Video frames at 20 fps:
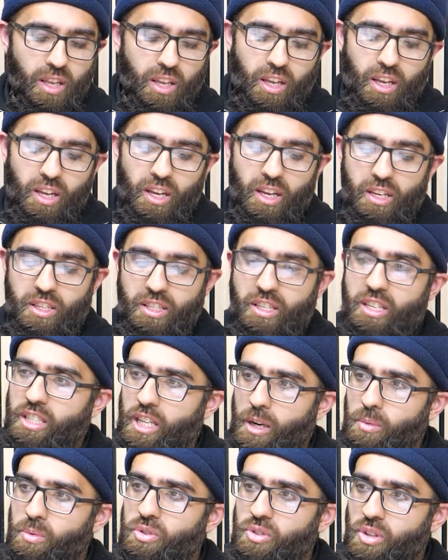
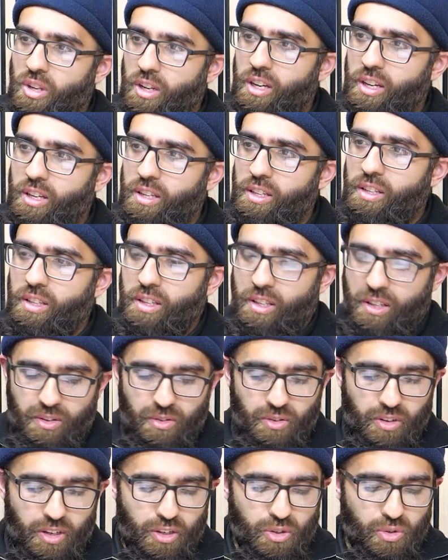Kitab al-Salah,
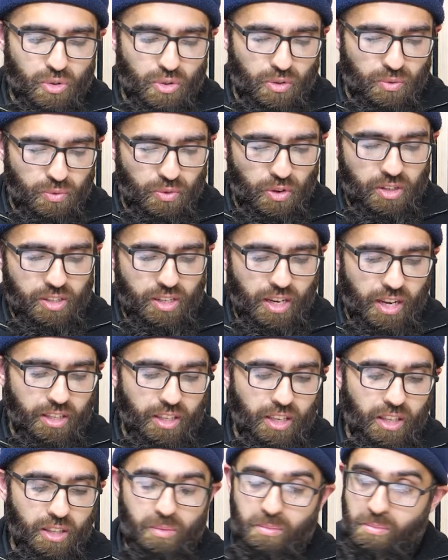right? So the first
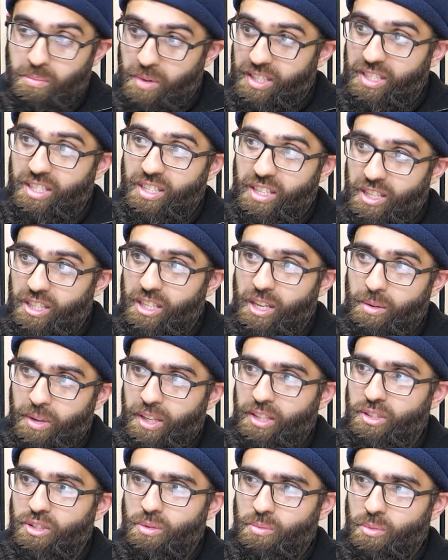hadith matnan that
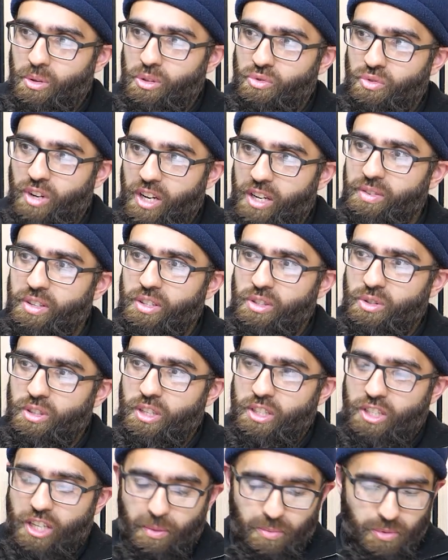makes the most relevant to
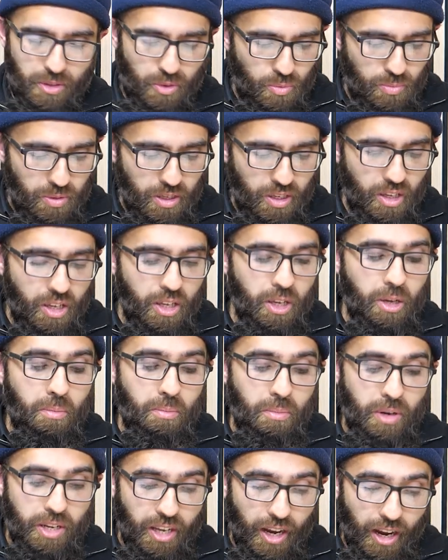the chapter will be
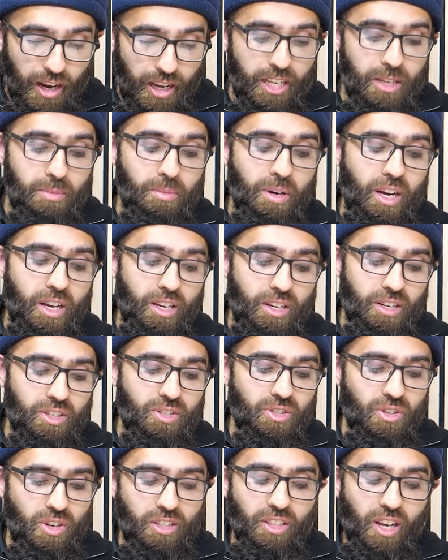Man alima anna
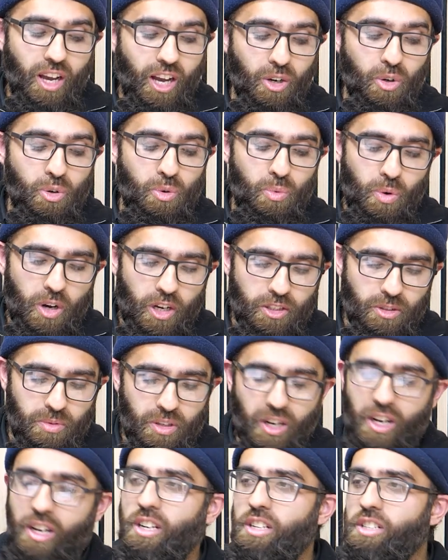salata haqqun wajib
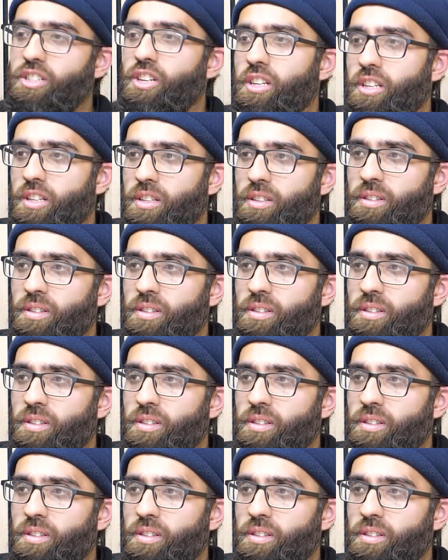dakhil al-jannah.